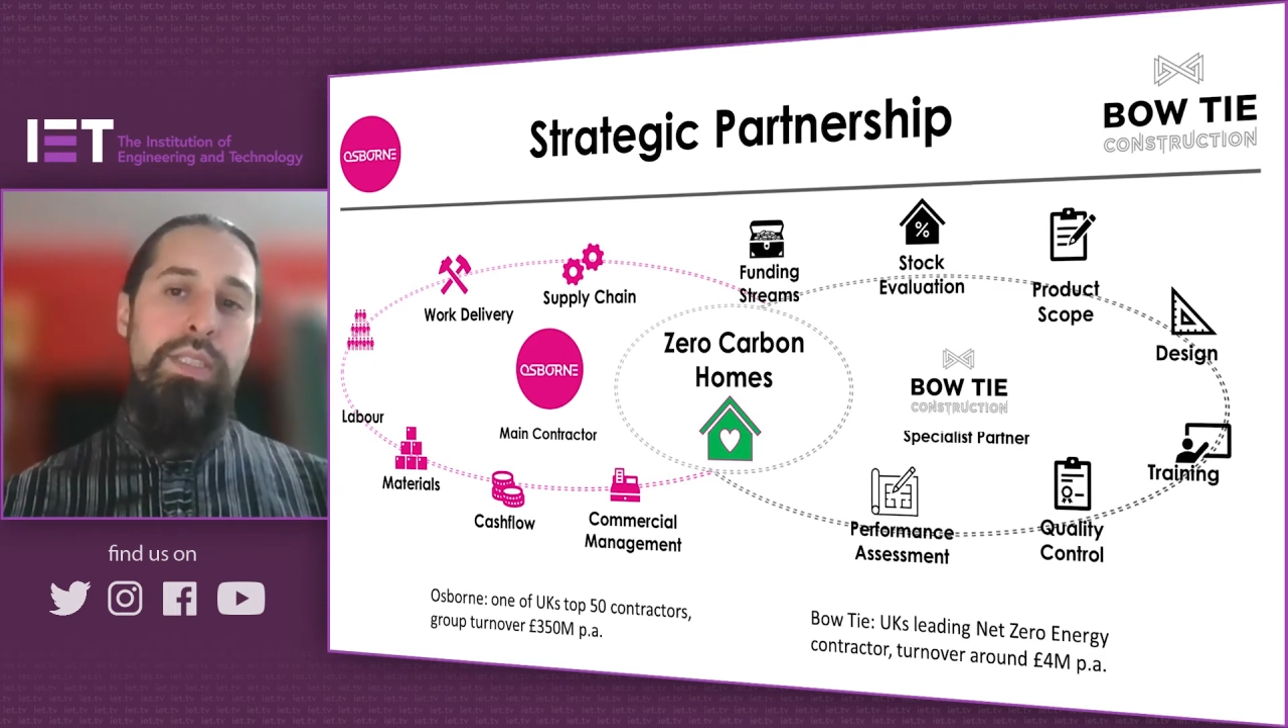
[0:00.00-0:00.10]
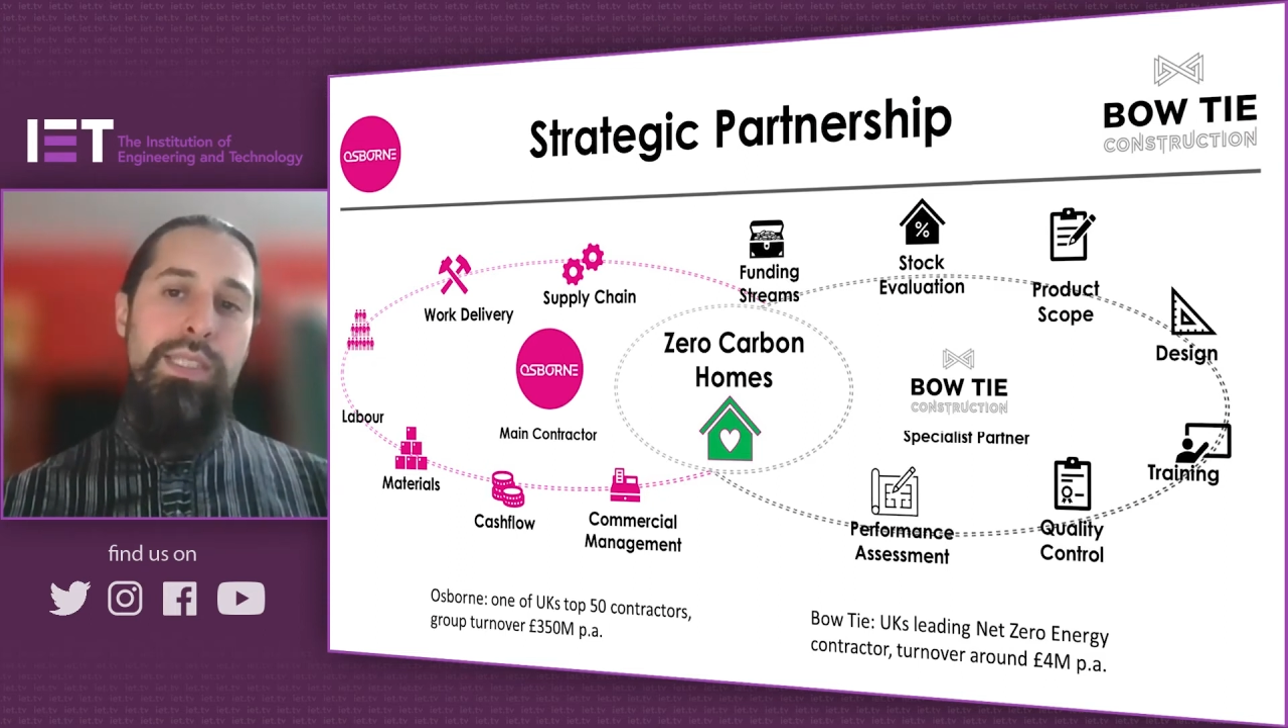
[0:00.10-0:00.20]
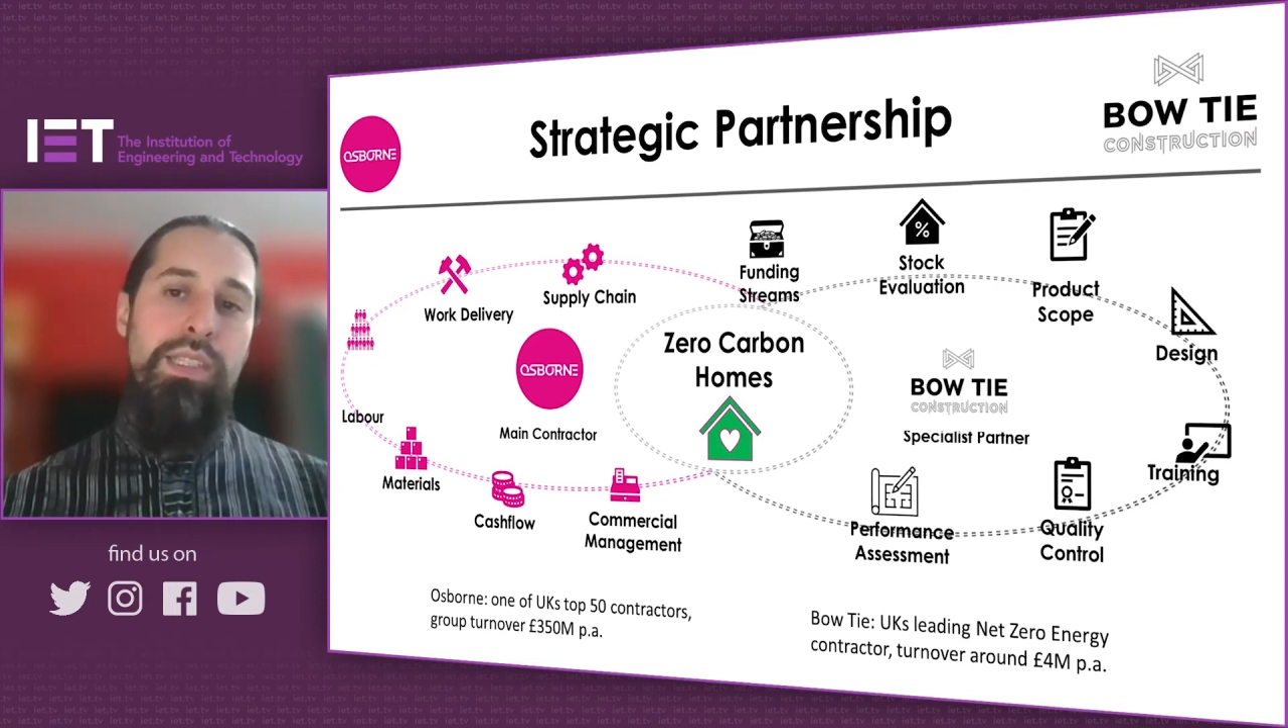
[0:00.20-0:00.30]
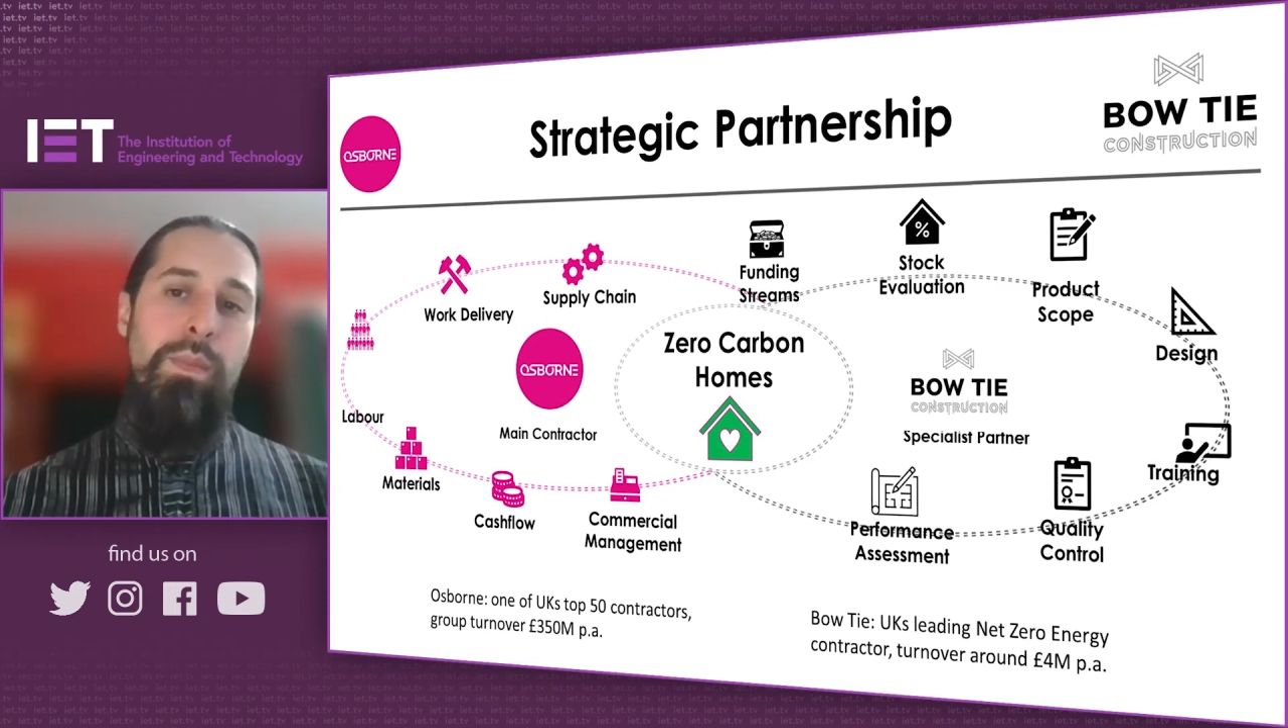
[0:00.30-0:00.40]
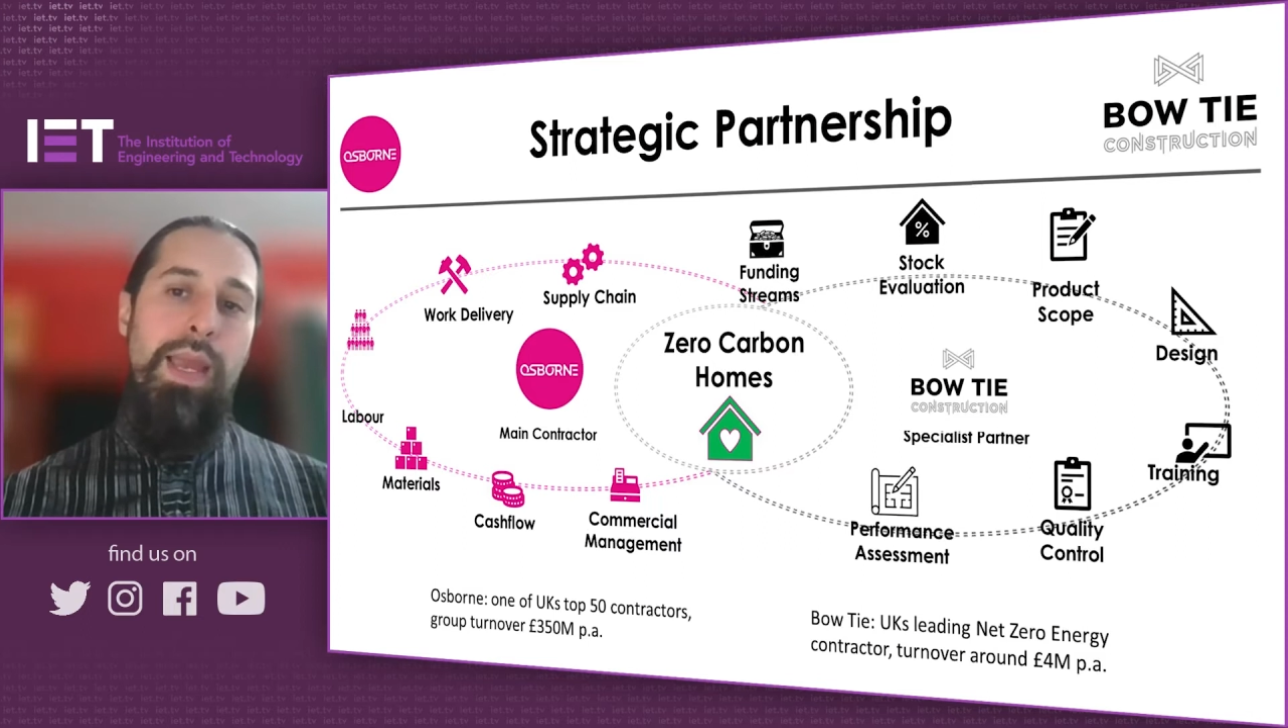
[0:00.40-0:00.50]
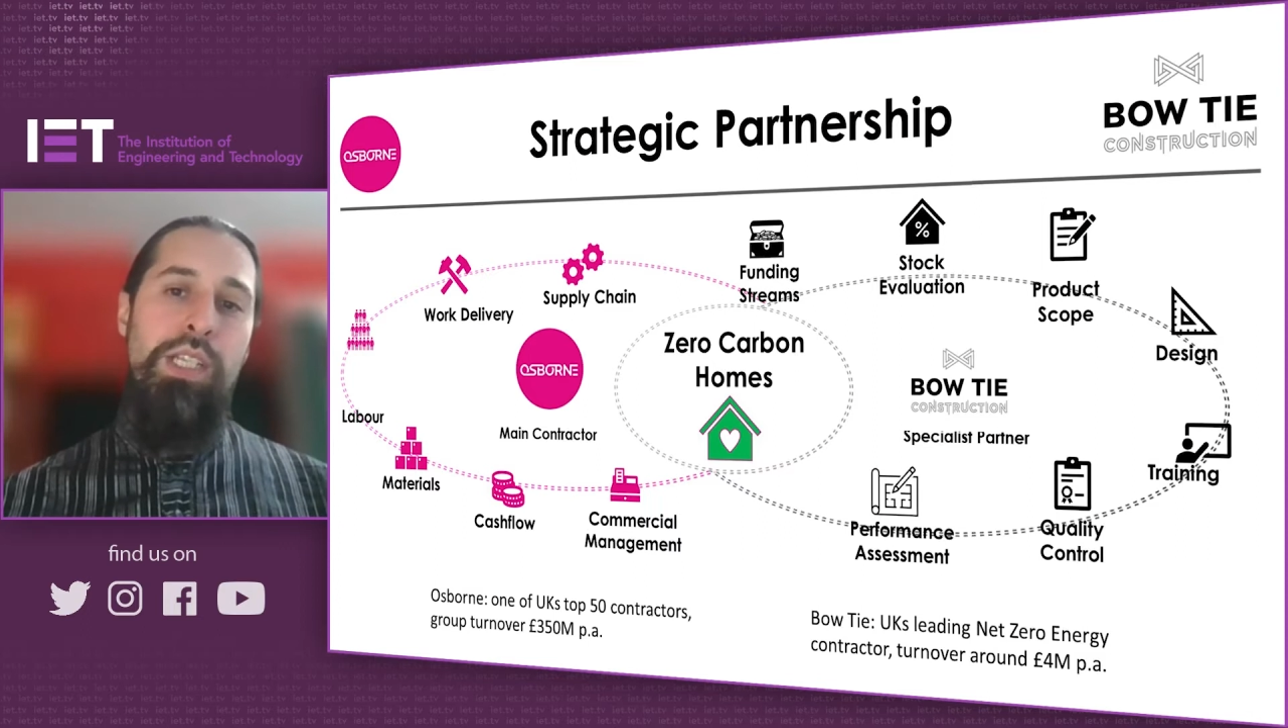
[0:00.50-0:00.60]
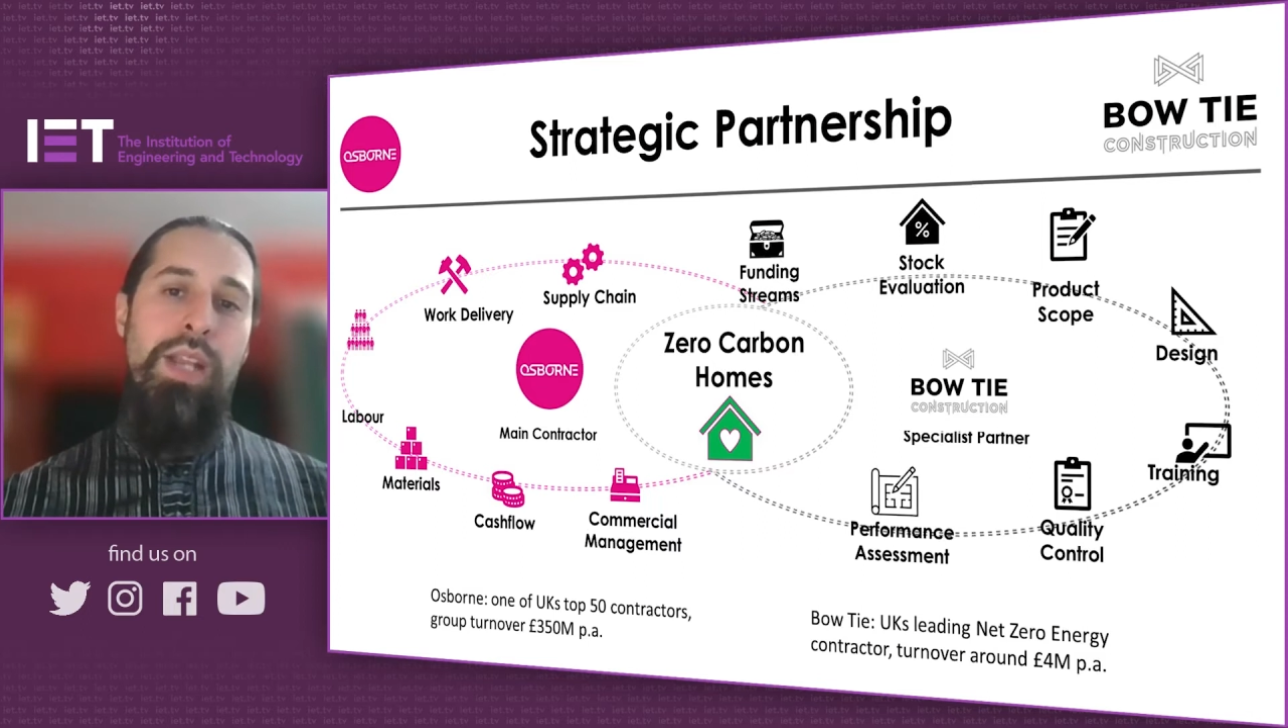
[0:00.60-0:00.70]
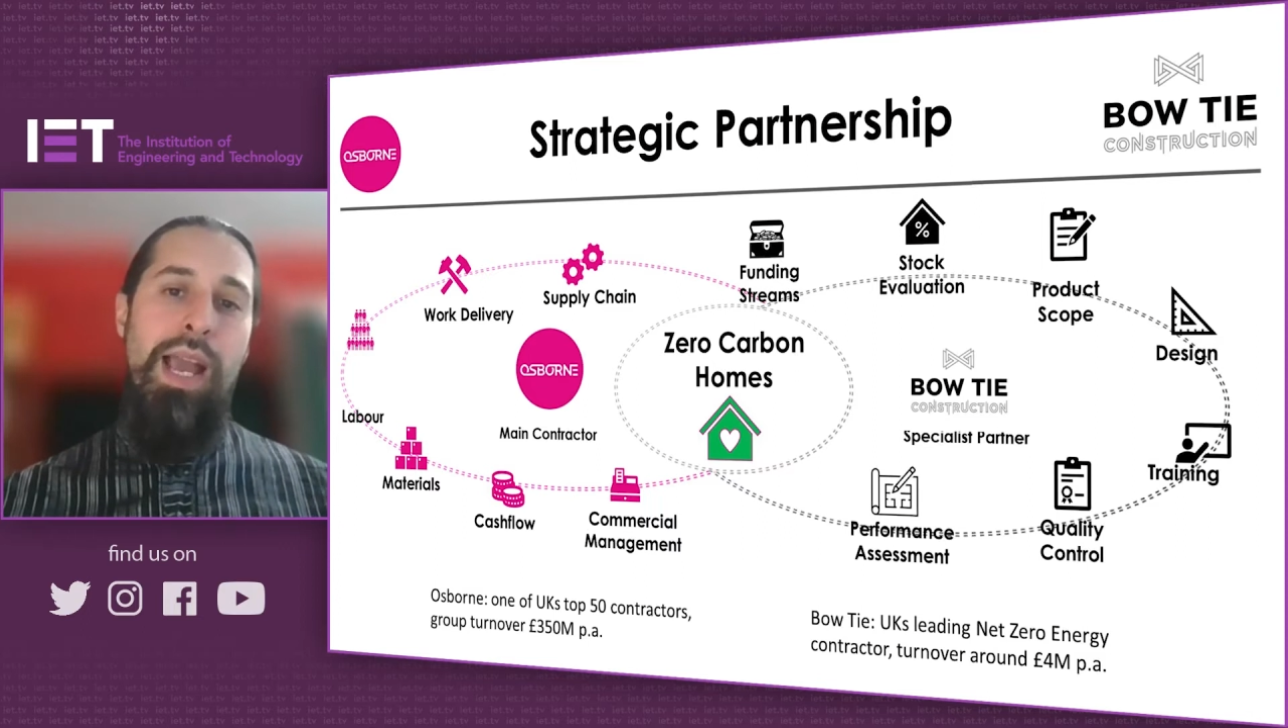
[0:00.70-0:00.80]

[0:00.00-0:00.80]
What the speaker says: estimation